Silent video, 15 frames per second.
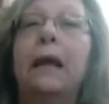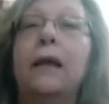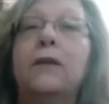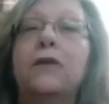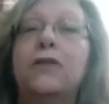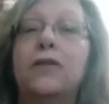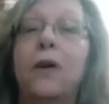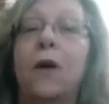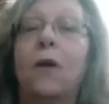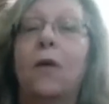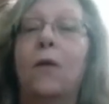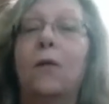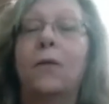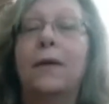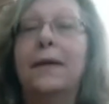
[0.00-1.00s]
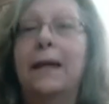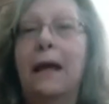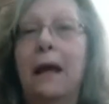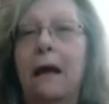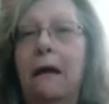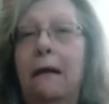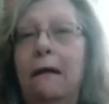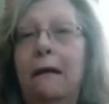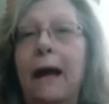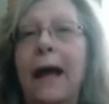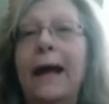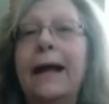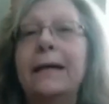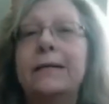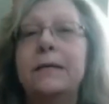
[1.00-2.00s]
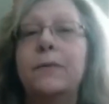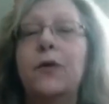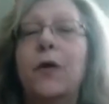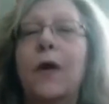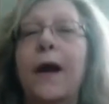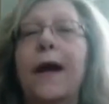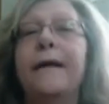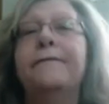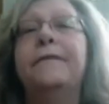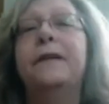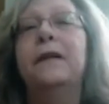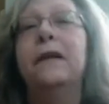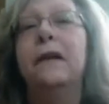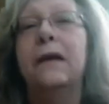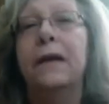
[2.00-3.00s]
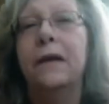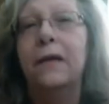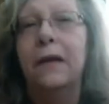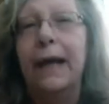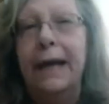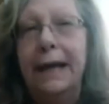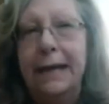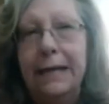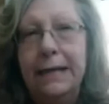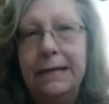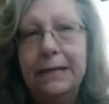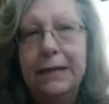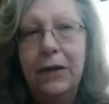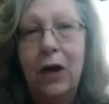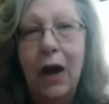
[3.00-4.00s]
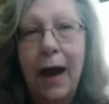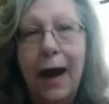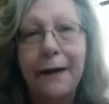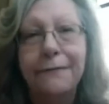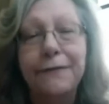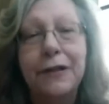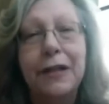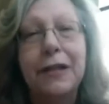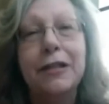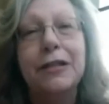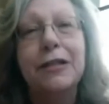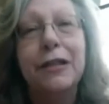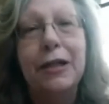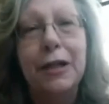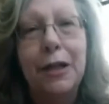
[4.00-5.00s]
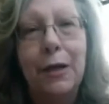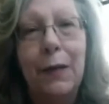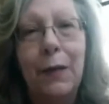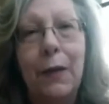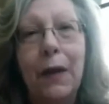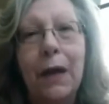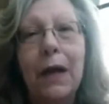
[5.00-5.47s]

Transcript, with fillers: So, yeah, I got some crafting to do, ladies. Crafting to do.